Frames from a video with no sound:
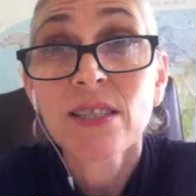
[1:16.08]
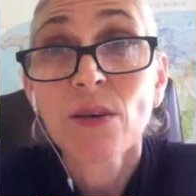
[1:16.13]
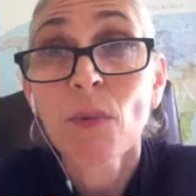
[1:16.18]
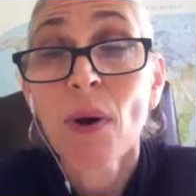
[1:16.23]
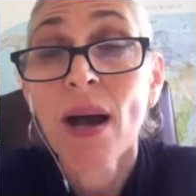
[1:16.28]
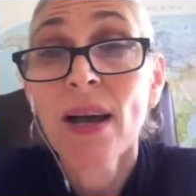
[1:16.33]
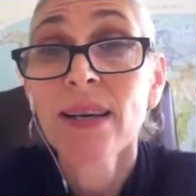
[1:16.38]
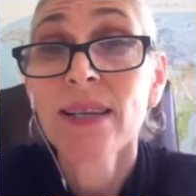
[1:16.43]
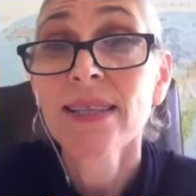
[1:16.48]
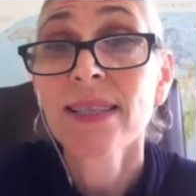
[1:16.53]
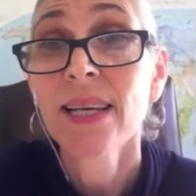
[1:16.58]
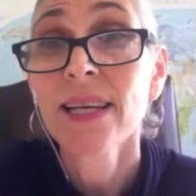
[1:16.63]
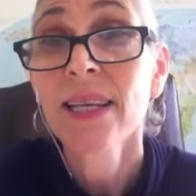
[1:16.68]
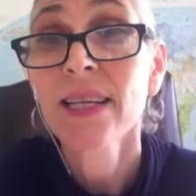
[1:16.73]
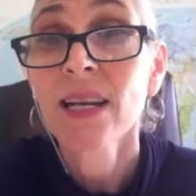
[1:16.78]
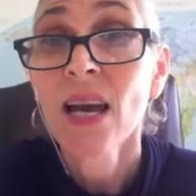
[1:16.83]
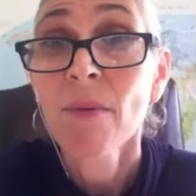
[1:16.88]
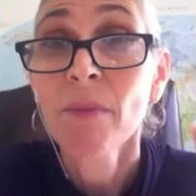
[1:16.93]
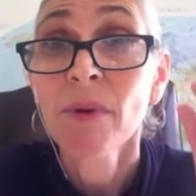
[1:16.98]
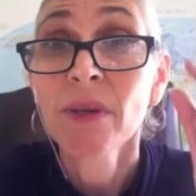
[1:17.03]
So why is
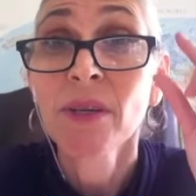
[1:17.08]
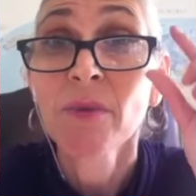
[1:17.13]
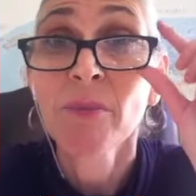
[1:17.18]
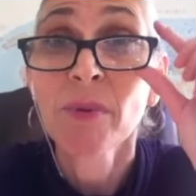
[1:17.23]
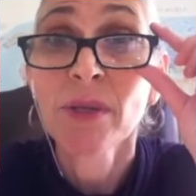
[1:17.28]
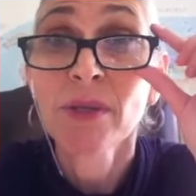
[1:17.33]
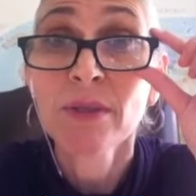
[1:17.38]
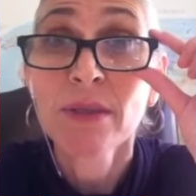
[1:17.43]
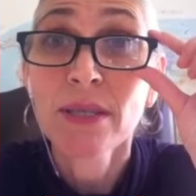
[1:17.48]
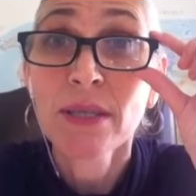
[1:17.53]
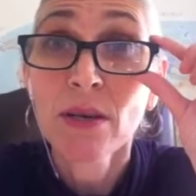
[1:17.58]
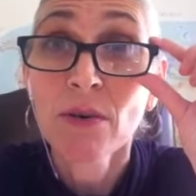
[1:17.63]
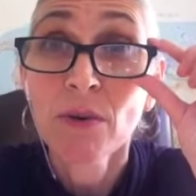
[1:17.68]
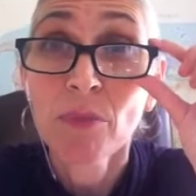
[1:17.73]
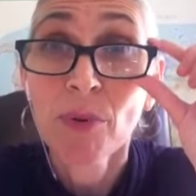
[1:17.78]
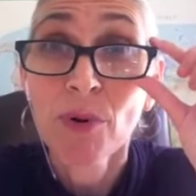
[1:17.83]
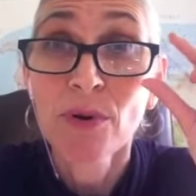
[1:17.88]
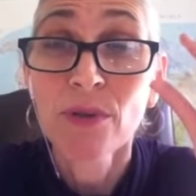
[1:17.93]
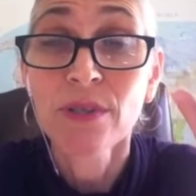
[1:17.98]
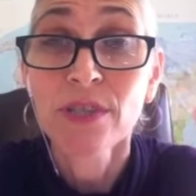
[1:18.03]
economic abuse so
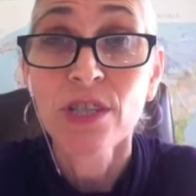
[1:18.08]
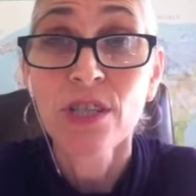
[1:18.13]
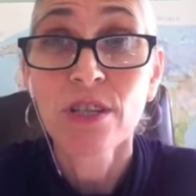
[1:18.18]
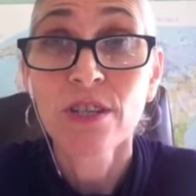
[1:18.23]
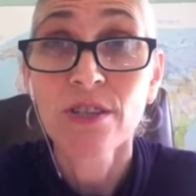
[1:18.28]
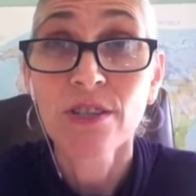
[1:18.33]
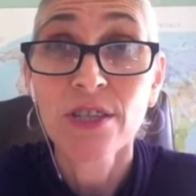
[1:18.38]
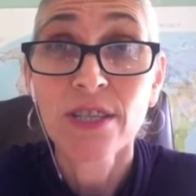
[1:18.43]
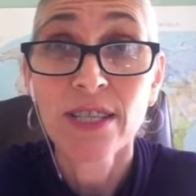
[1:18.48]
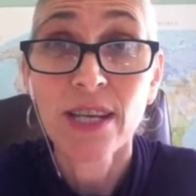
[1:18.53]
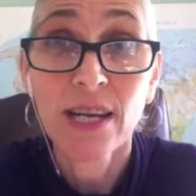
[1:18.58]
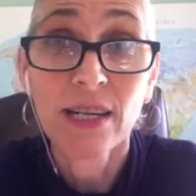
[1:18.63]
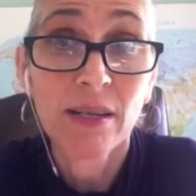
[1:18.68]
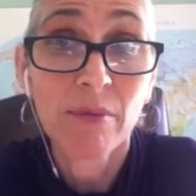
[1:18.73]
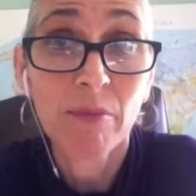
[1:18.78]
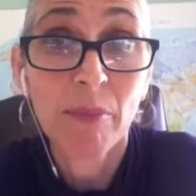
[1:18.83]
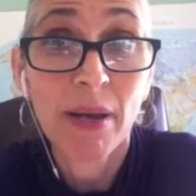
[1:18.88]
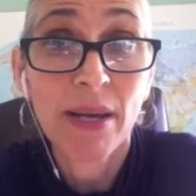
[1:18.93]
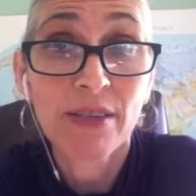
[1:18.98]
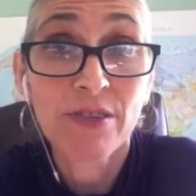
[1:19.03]
important to
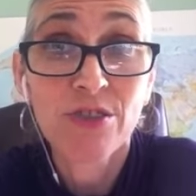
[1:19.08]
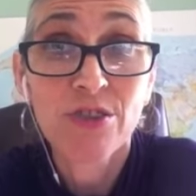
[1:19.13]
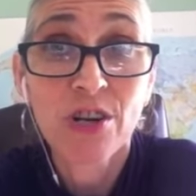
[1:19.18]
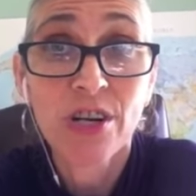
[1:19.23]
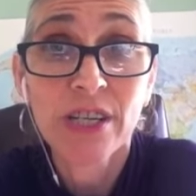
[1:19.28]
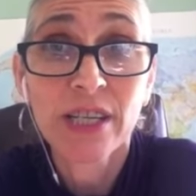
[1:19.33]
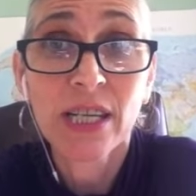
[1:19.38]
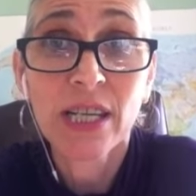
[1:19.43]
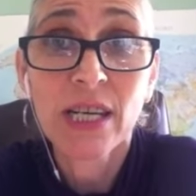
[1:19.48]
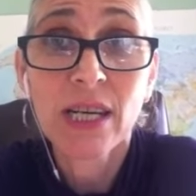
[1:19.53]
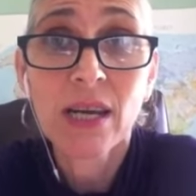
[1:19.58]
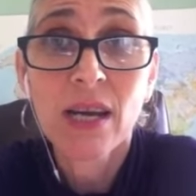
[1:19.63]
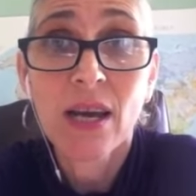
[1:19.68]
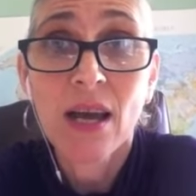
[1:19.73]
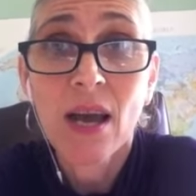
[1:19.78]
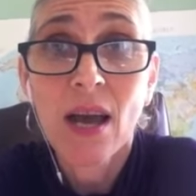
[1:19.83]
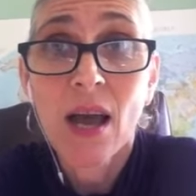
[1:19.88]
understanding patriarchy?